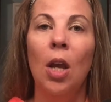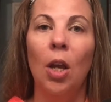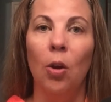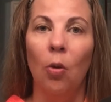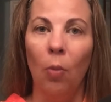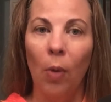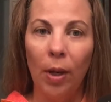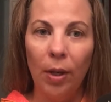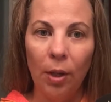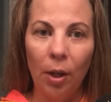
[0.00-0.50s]

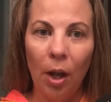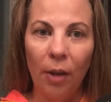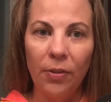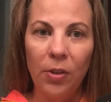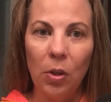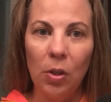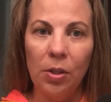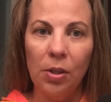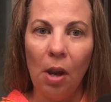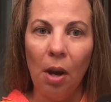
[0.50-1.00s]
you're running off
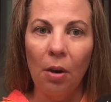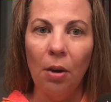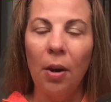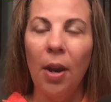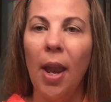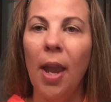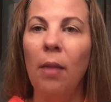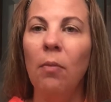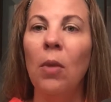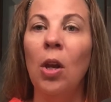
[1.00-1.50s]
to a soccer
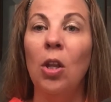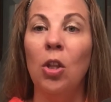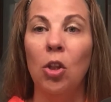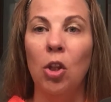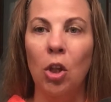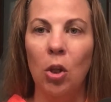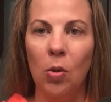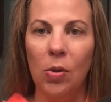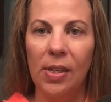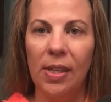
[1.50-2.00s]
game,
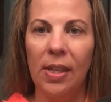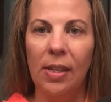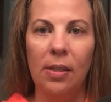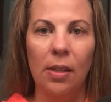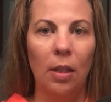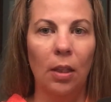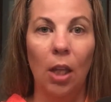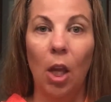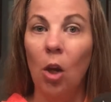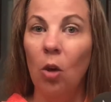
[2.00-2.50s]
use
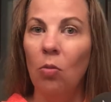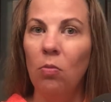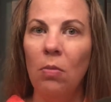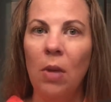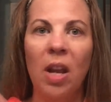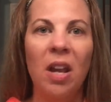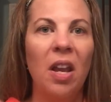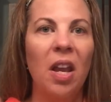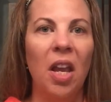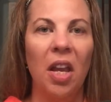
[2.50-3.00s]
this alone.
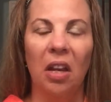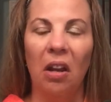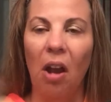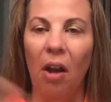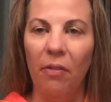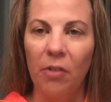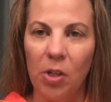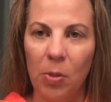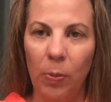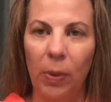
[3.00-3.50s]
It
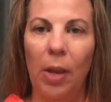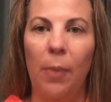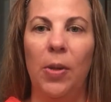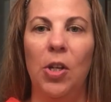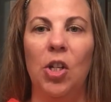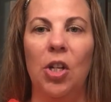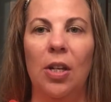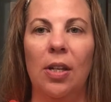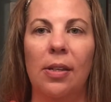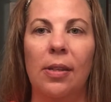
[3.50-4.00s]
covers
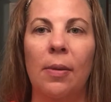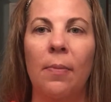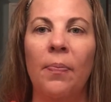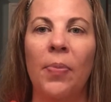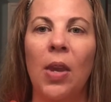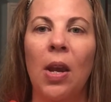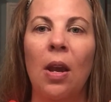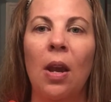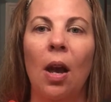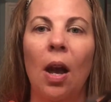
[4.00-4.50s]
blemishes.
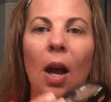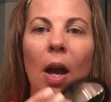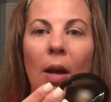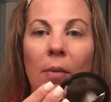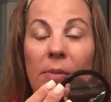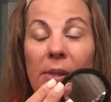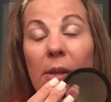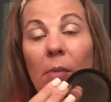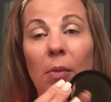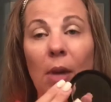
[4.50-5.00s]

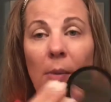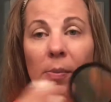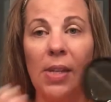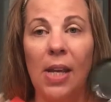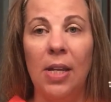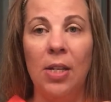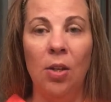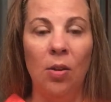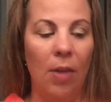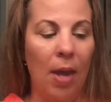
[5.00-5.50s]
Sometimes
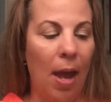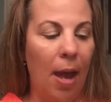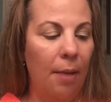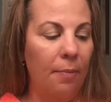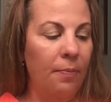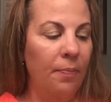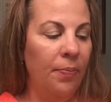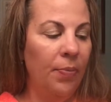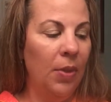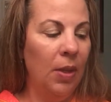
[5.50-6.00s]
I do that.
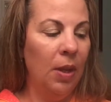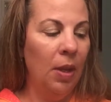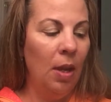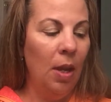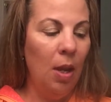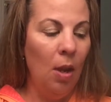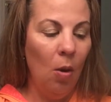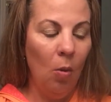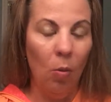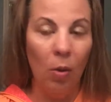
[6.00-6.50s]

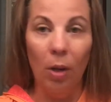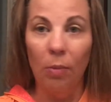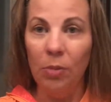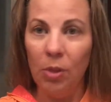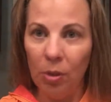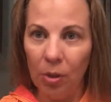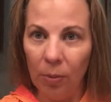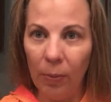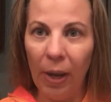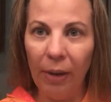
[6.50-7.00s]
When I'm
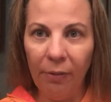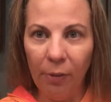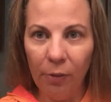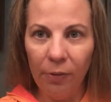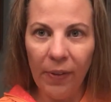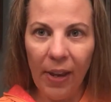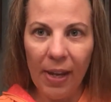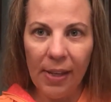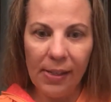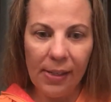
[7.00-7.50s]
doing my full
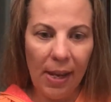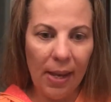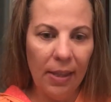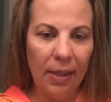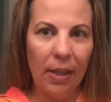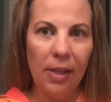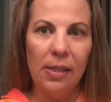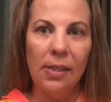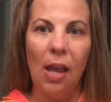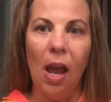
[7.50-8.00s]
face like
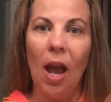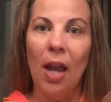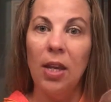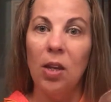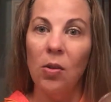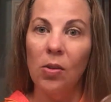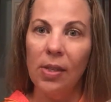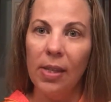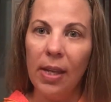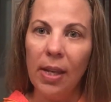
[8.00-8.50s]
this, I
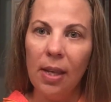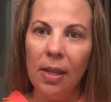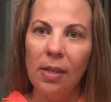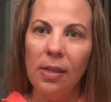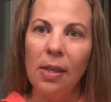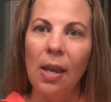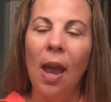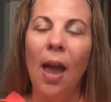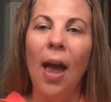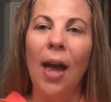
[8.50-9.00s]
use
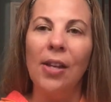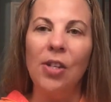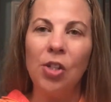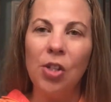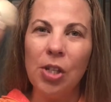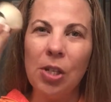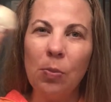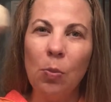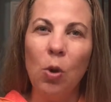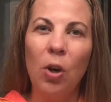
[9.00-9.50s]
this as
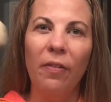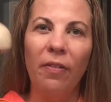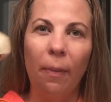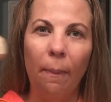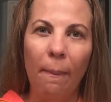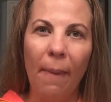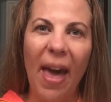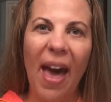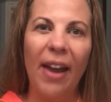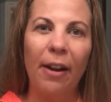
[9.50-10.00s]
just more of a
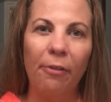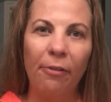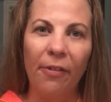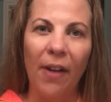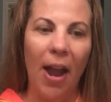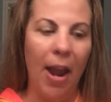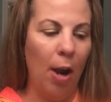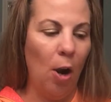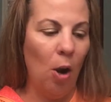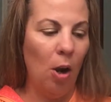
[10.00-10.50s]

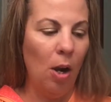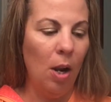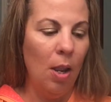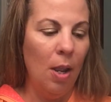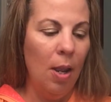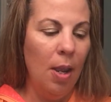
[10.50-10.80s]
mattifier.